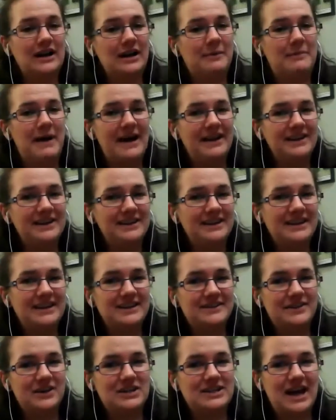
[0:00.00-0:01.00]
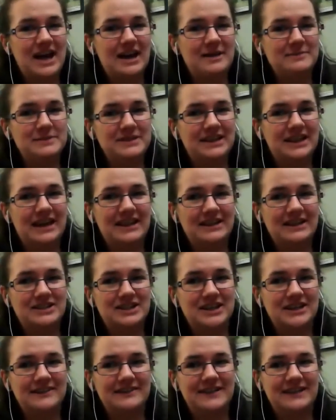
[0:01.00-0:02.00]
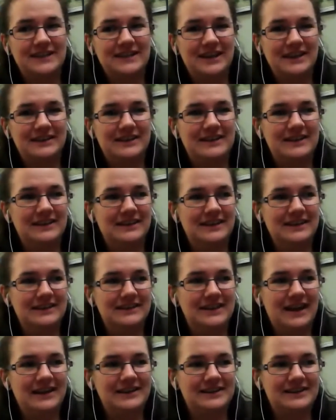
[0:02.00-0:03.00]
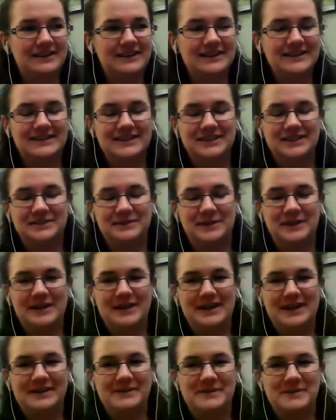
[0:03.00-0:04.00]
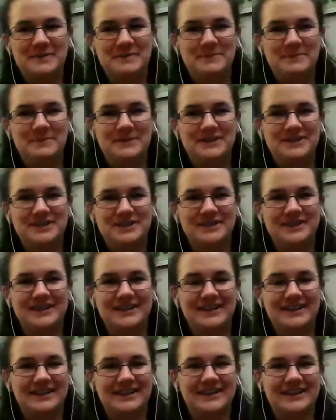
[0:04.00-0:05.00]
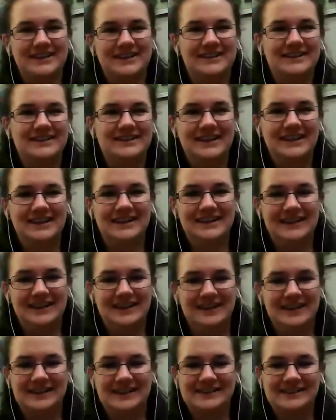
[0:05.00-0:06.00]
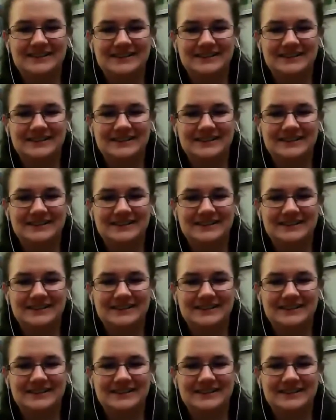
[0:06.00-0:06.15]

about at the end of our time together. Do you have any other things that you want to oh. be ah. sure to get in here?